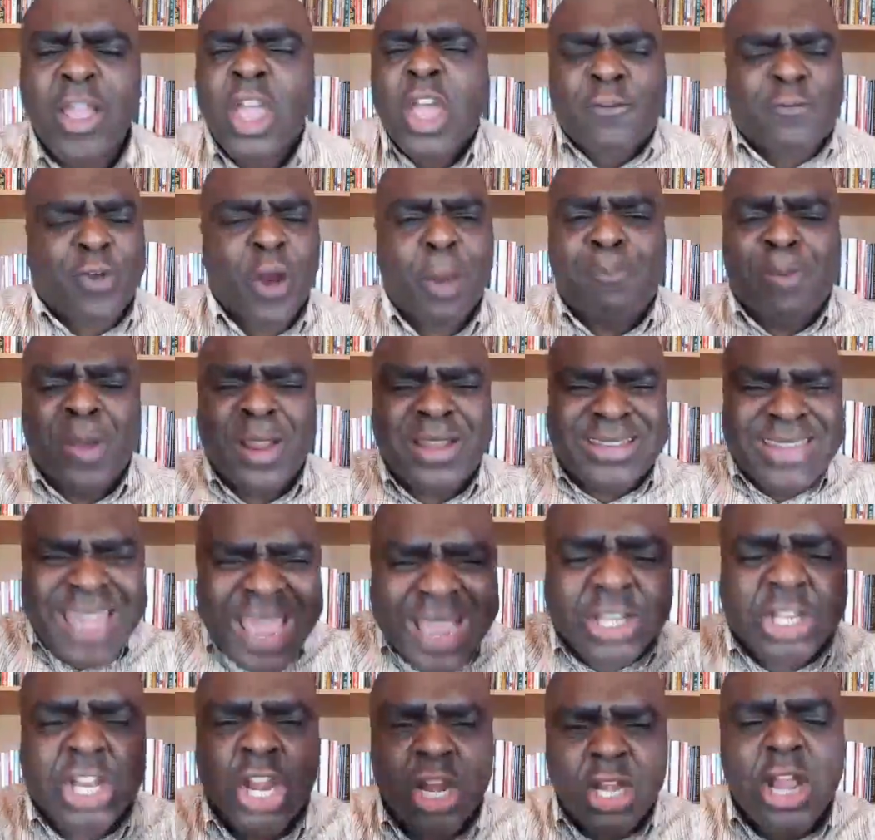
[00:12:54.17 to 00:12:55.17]
for
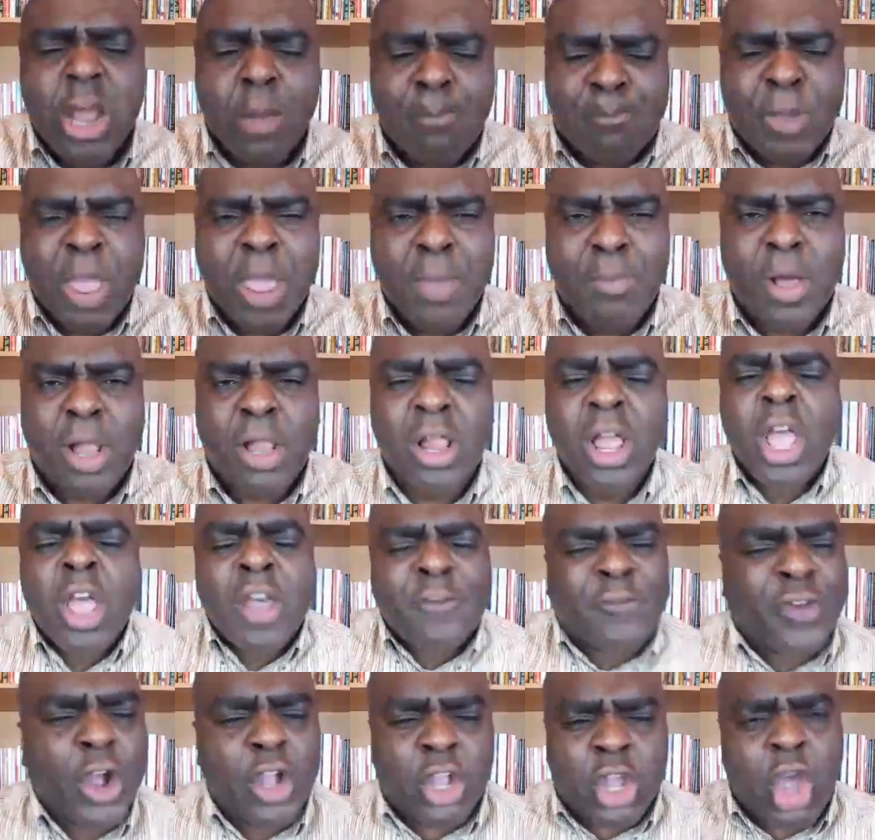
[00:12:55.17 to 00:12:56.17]
protecting your people,
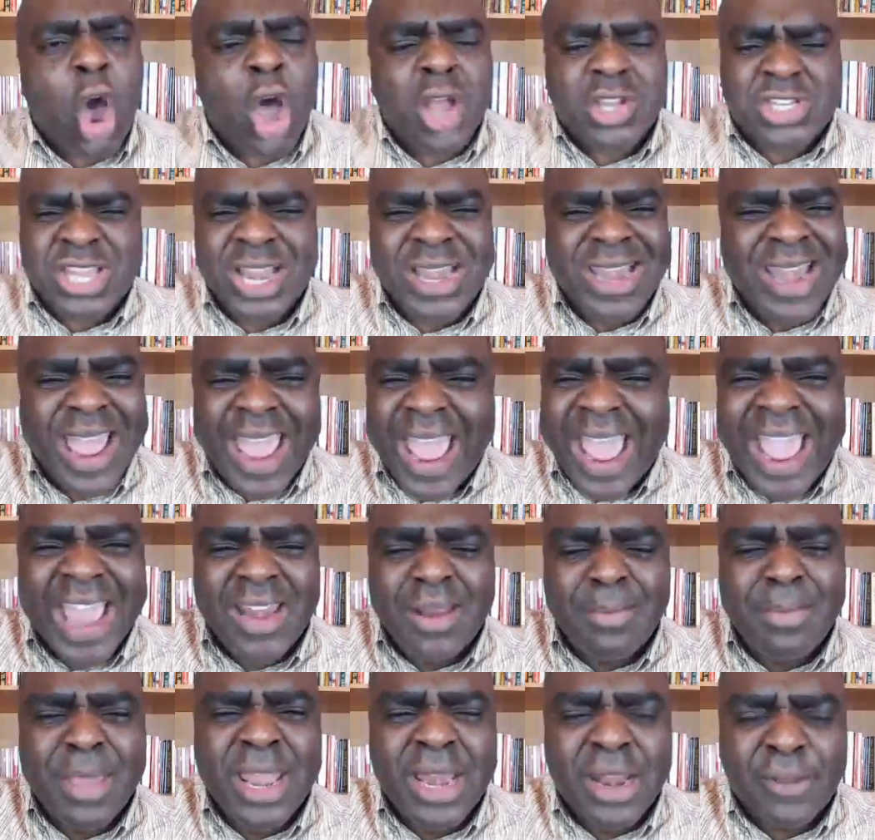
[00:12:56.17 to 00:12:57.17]
for causing the
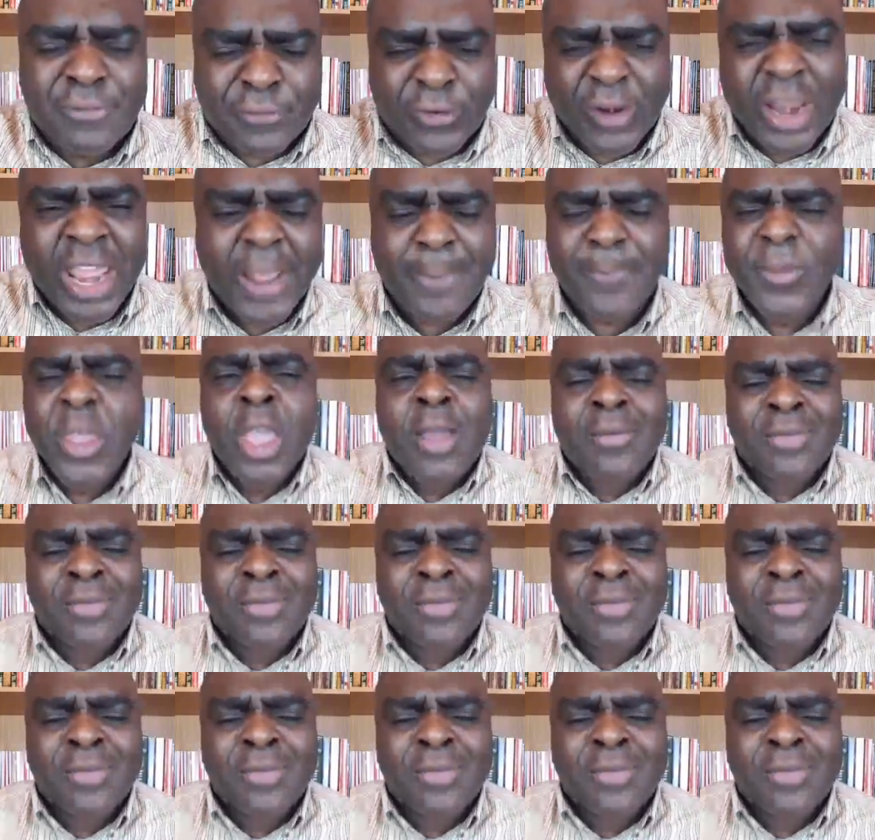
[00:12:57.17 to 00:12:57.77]
enemy to flee.